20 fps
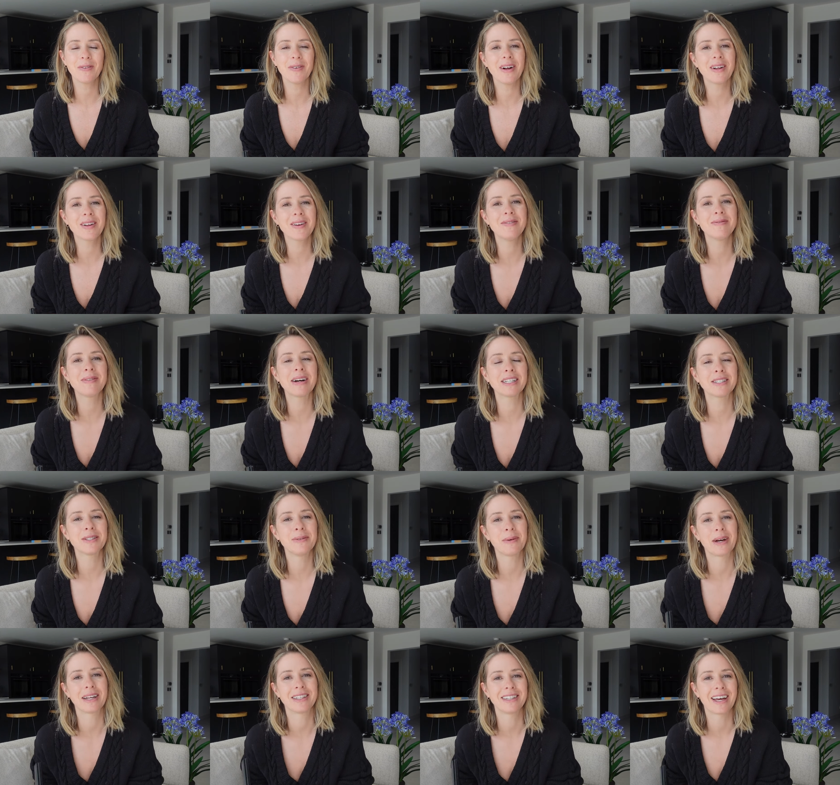welcome back
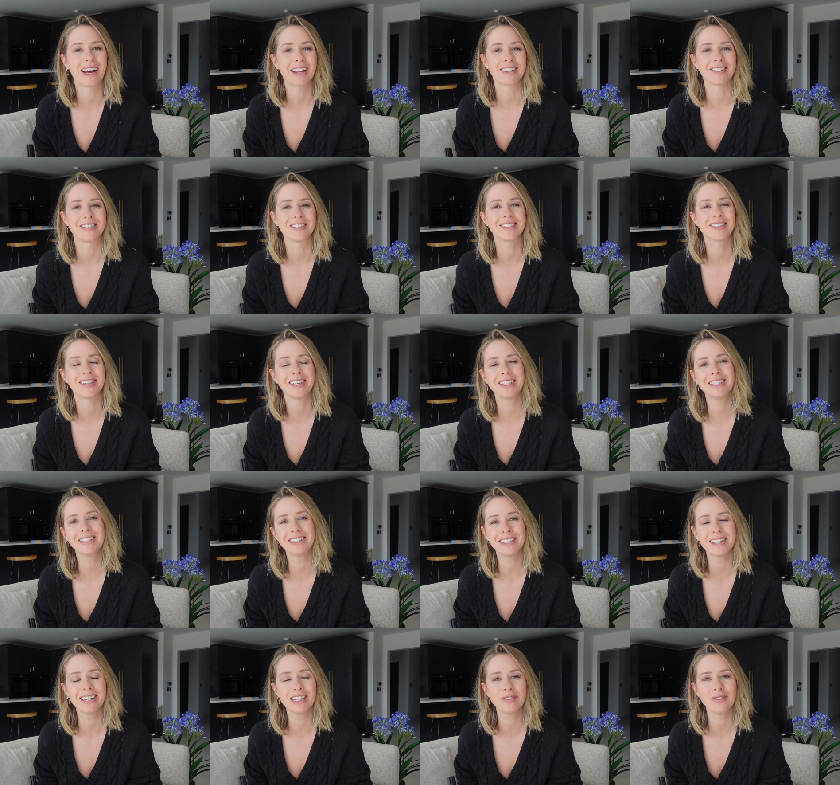to my channel. So in
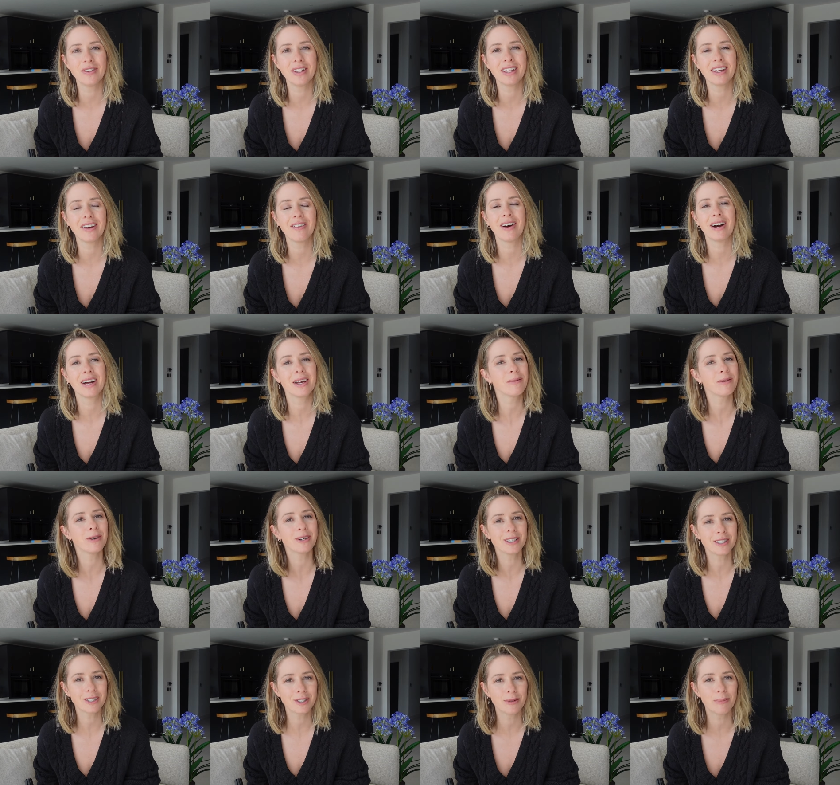today's video, I am
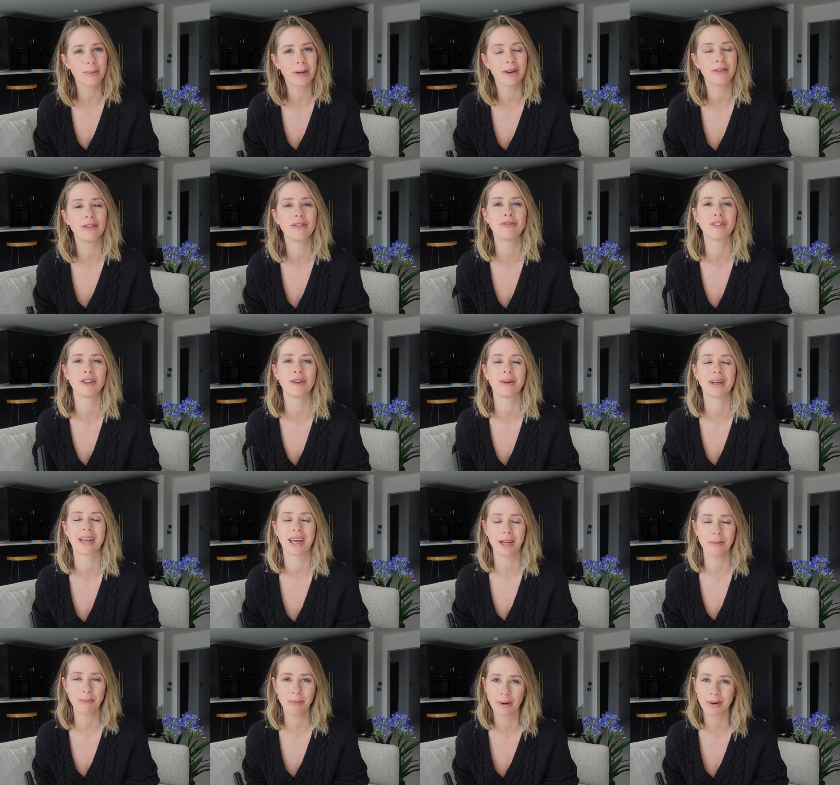going to be reviewing
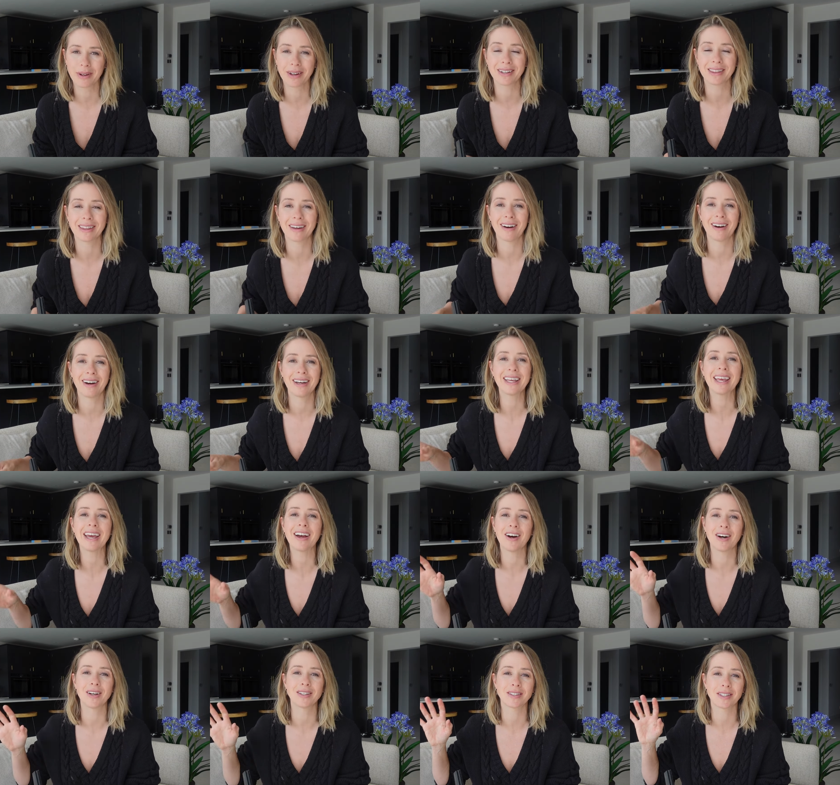a product that I
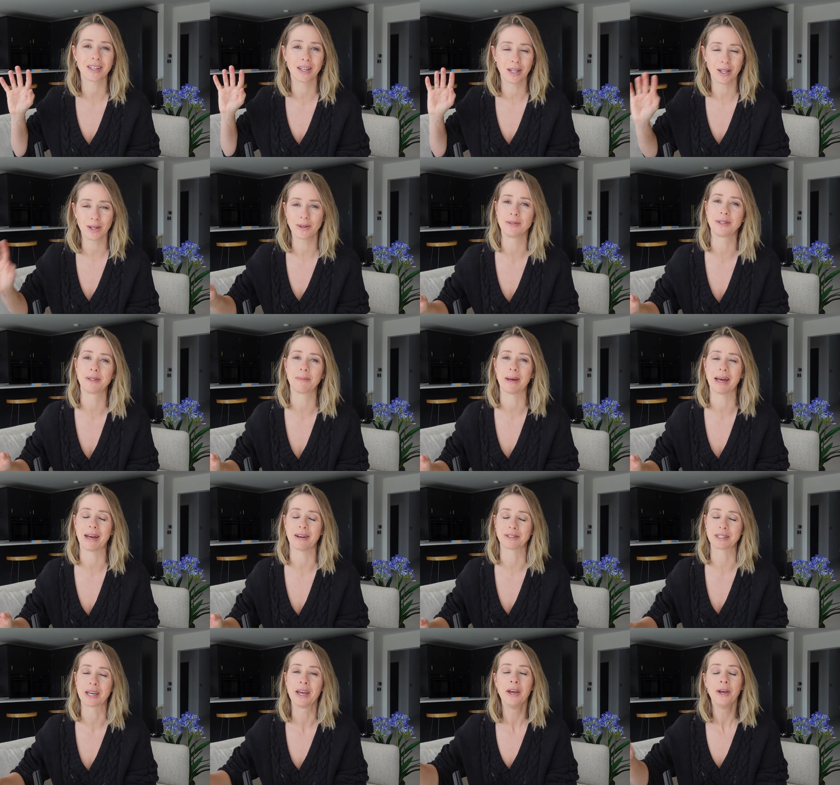get asked loads
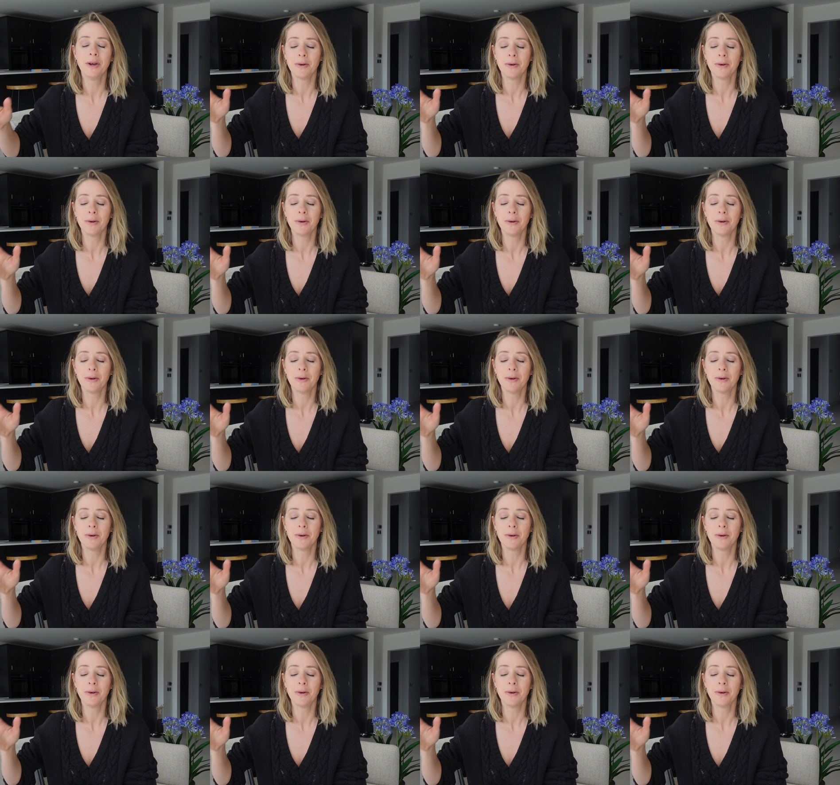about.